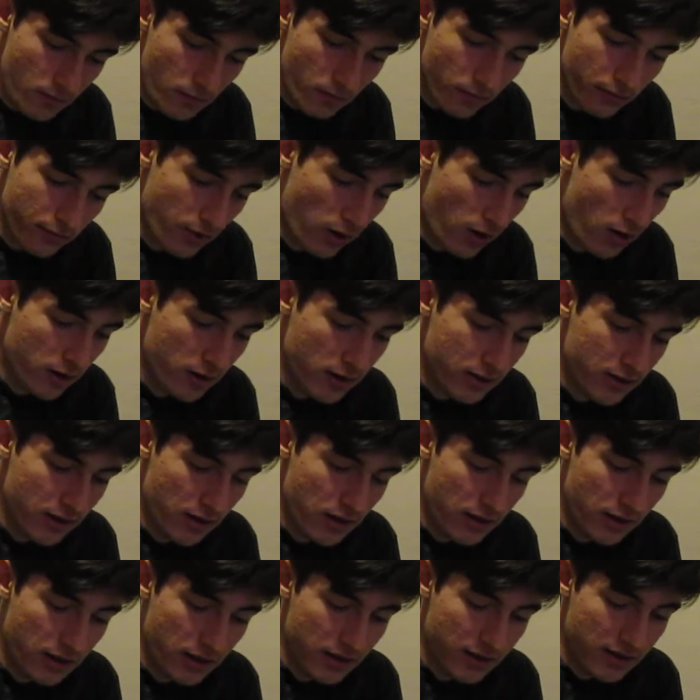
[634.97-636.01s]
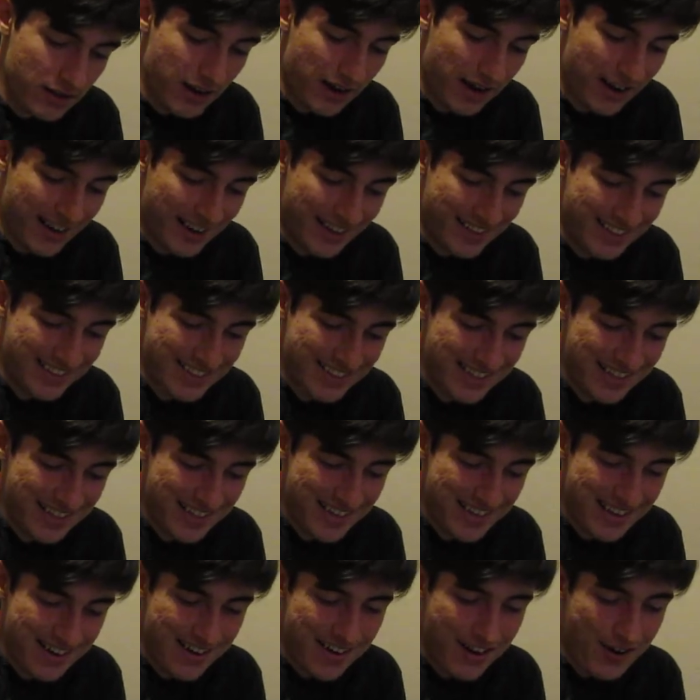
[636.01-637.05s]
And honestly, these guys
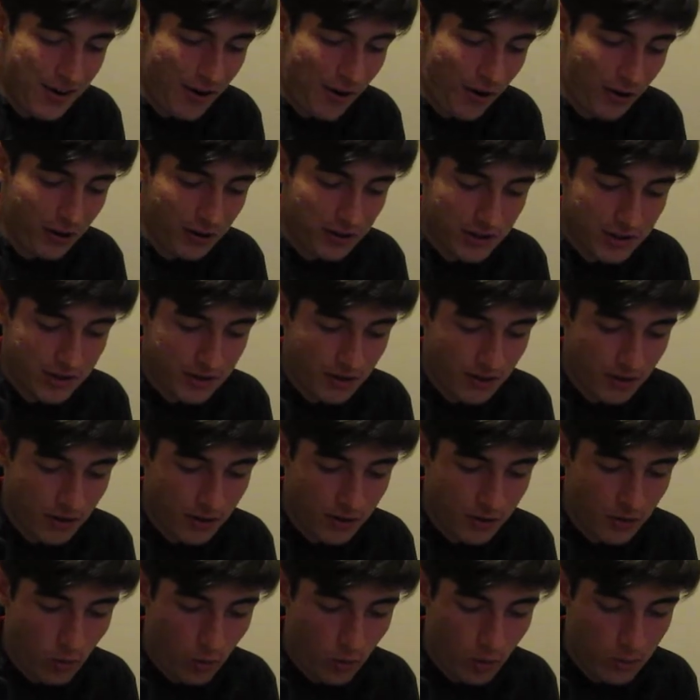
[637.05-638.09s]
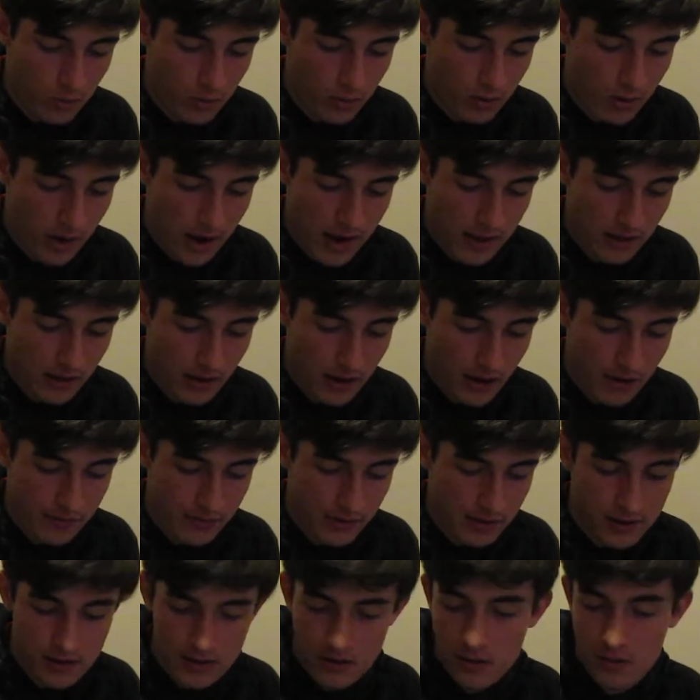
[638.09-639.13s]
are just adorable. I love
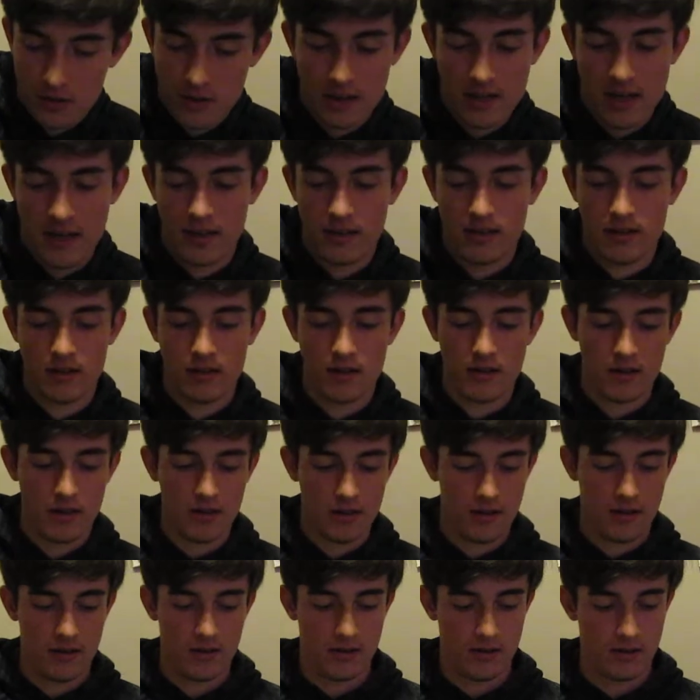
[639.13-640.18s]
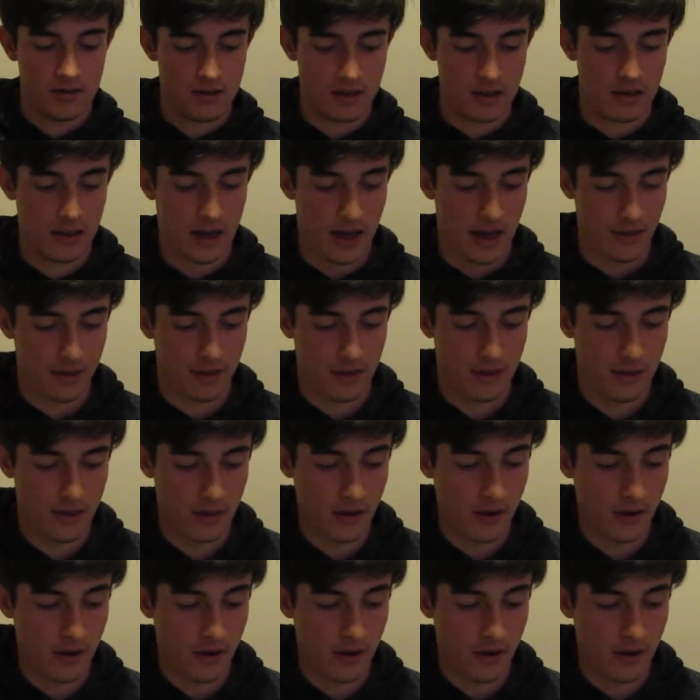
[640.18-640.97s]
these two snakes to death.